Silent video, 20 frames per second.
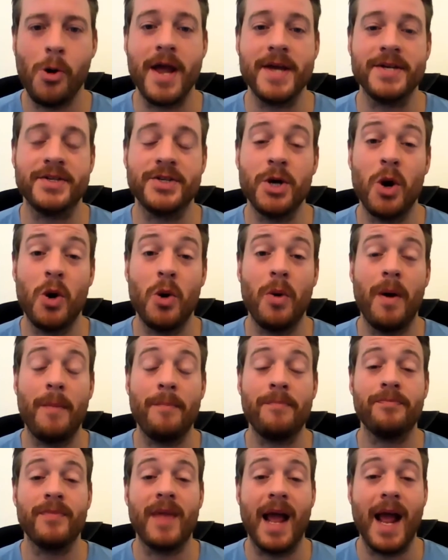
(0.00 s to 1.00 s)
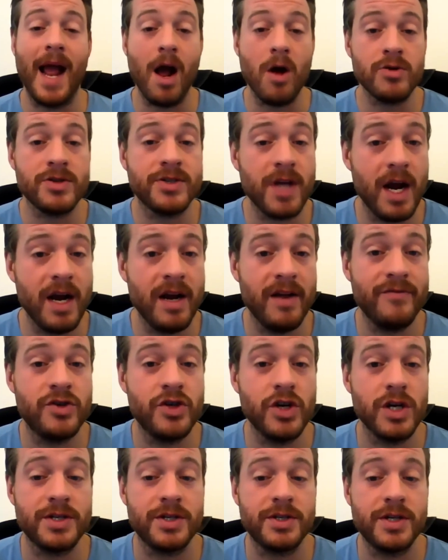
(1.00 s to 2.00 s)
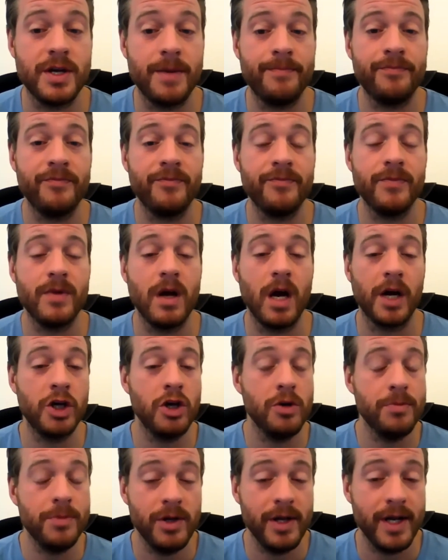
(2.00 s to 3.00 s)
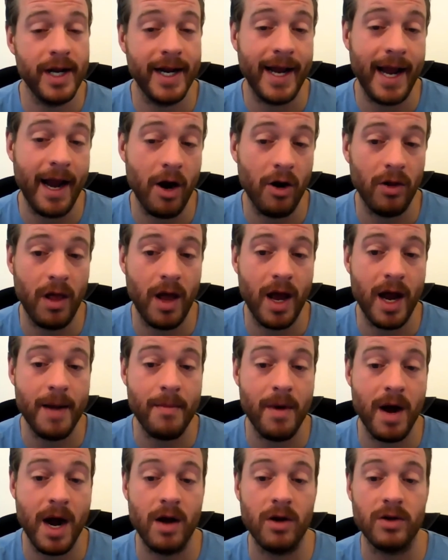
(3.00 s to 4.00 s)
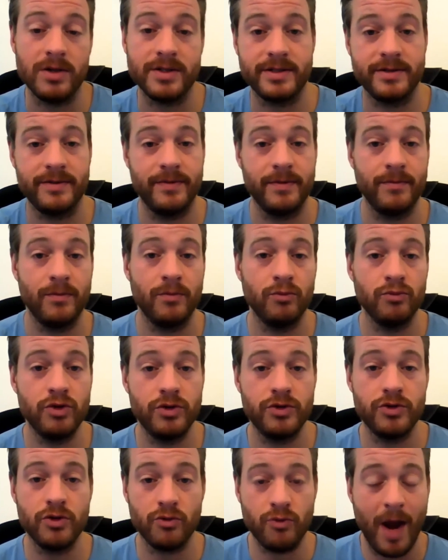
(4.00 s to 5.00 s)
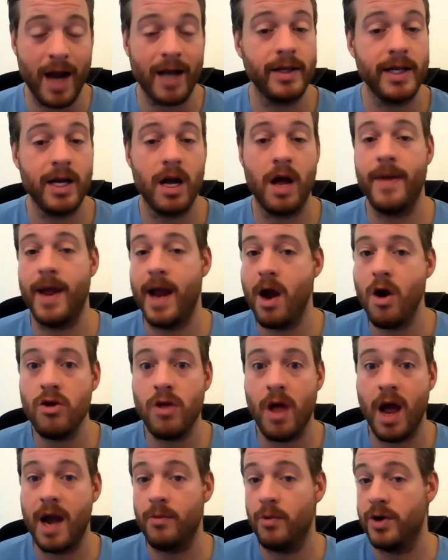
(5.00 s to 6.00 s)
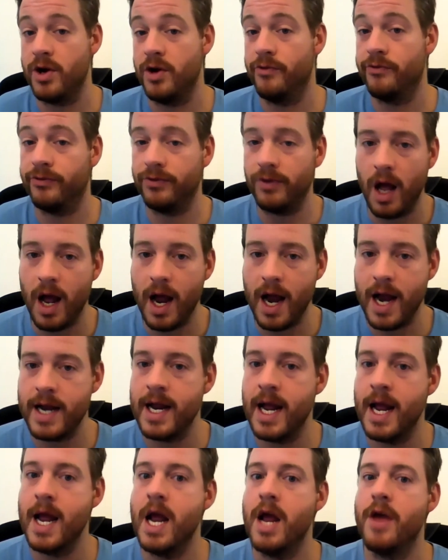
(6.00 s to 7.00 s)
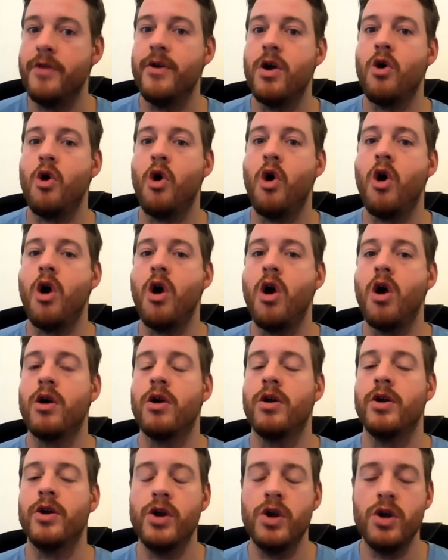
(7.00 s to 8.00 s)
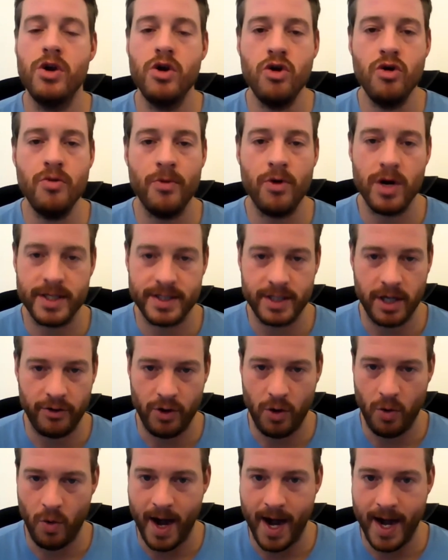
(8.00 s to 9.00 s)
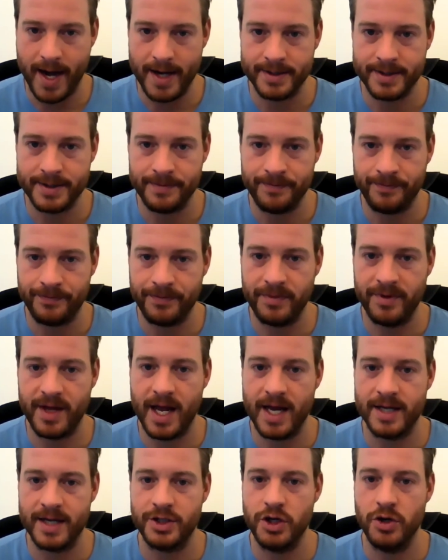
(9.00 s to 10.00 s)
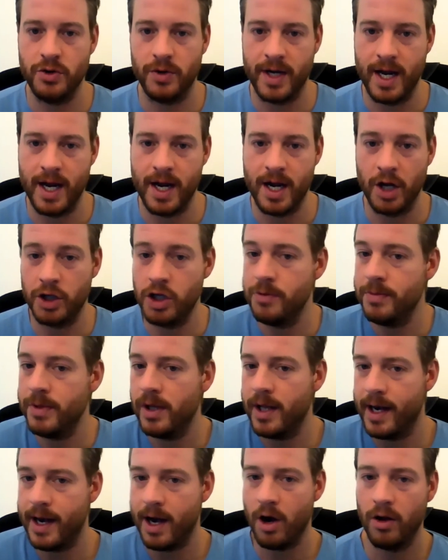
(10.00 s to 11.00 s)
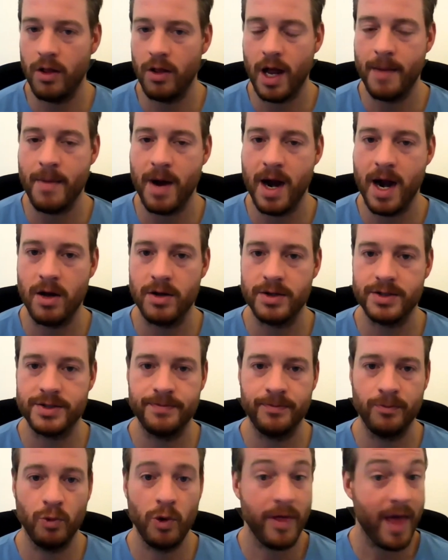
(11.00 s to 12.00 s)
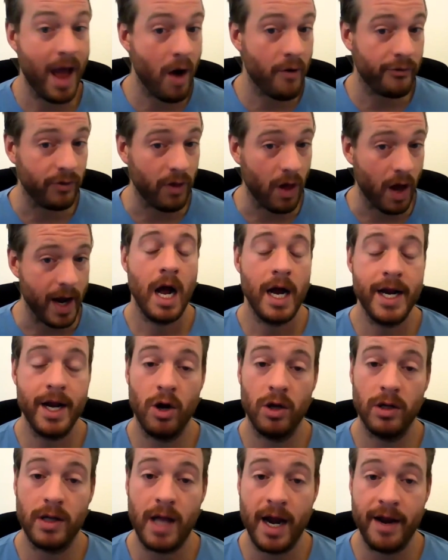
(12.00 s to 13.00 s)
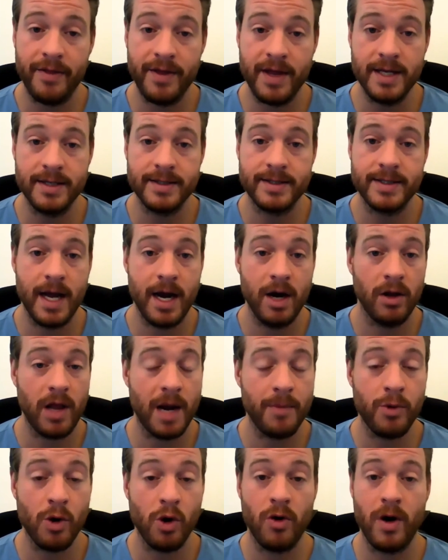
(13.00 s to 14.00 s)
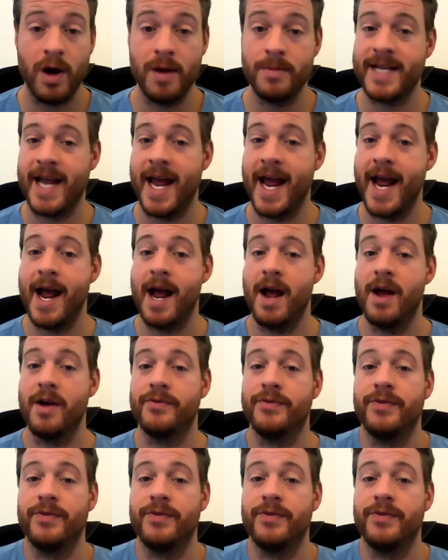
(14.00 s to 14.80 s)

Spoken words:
so outside of just accumulating airline miles directly on the airline when you fly, there are numerous other ways that you can accumulate airline miles without flying. A lot of these airline programs have,